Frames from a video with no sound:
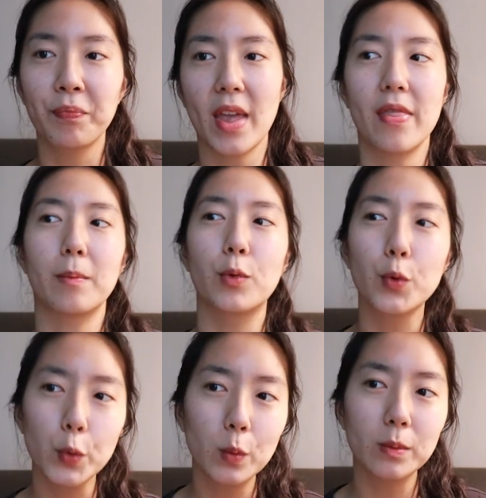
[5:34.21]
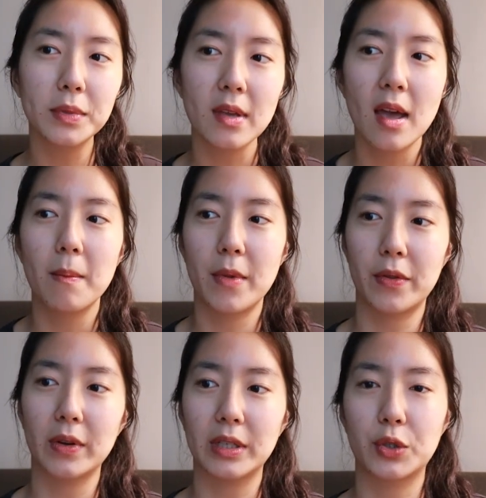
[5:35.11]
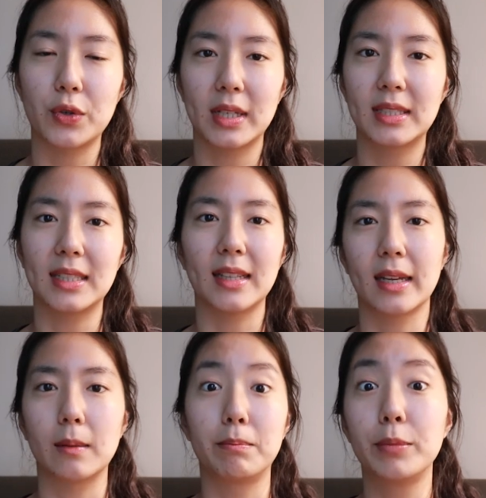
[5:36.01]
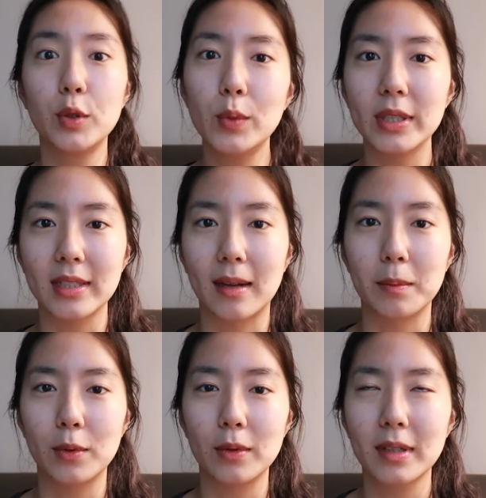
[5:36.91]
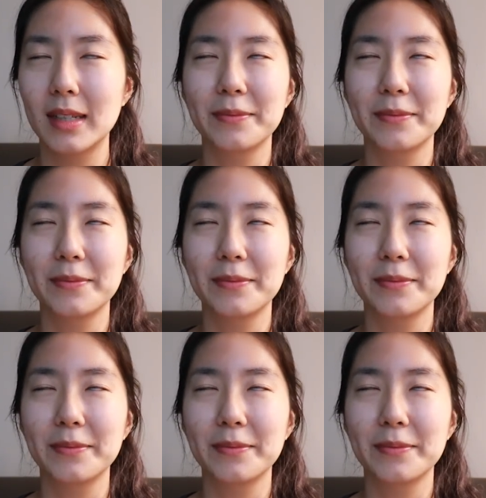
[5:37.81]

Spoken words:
and the groom's mother is dressed in like a bluish hanbok.